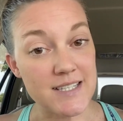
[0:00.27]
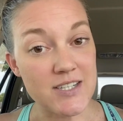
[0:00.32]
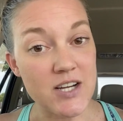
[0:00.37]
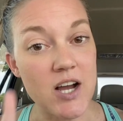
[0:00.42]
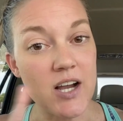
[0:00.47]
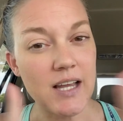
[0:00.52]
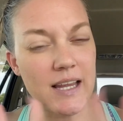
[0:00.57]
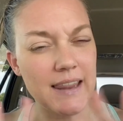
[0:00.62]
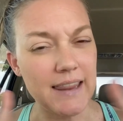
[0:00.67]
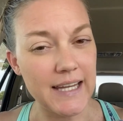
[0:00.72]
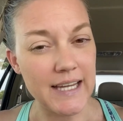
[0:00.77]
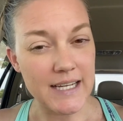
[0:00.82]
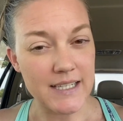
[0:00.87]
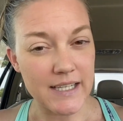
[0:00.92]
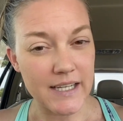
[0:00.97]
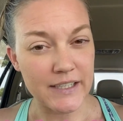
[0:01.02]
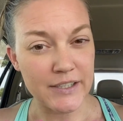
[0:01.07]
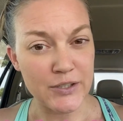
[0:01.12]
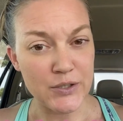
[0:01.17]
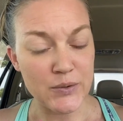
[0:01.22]
talk landing
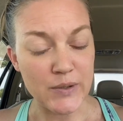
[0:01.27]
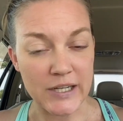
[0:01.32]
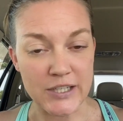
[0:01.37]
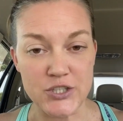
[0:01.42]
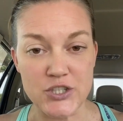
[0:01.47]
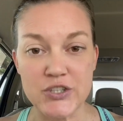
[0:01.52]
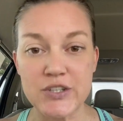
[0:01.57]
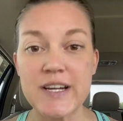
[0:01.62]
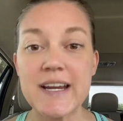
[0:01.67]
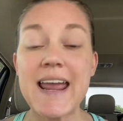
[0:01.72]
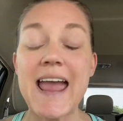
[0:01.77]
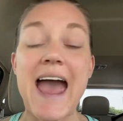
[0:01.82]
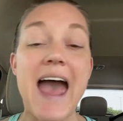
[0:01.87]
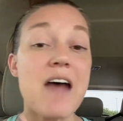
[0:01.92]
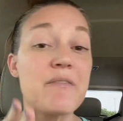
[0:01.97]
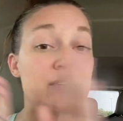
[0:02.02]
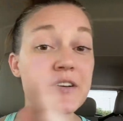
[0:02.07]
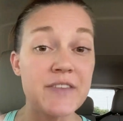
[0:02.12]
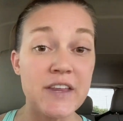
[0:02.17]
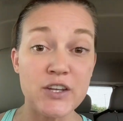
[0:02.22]
in a new country,
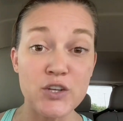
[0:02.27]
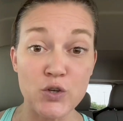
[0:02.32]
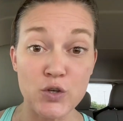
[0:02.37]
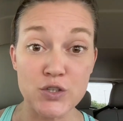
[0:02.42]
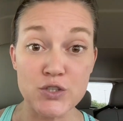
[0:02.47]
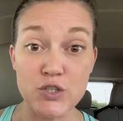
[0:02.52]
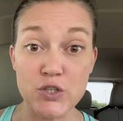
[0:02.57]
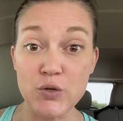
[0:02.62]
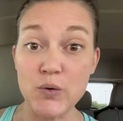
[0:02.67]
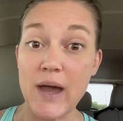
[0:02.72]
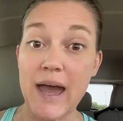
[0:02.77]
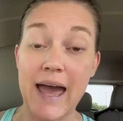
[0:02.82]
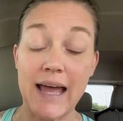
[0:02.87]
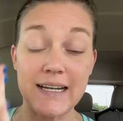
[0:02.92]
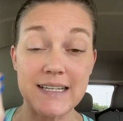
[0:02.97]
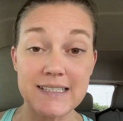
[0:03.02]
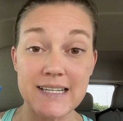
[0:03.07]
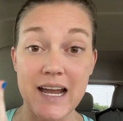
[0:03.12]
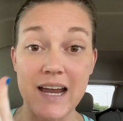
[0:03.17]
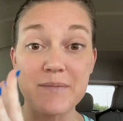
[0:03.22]
everything you can do ahead
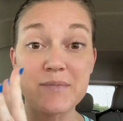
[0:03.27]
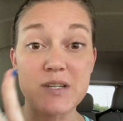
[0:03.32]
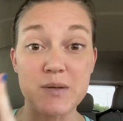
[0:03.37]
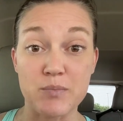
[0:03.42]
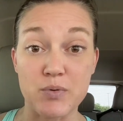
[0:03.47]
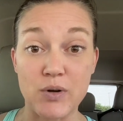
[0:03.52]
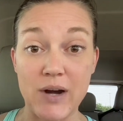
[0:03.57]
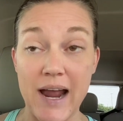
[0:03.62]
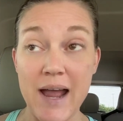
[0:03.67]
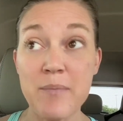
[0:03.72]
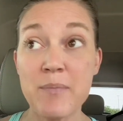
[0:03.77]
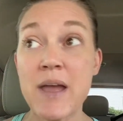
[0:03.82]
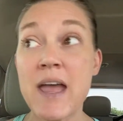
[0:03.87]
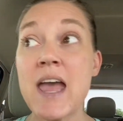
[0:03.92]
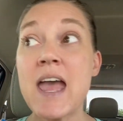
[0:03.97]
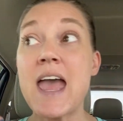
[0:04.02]
of time to prep,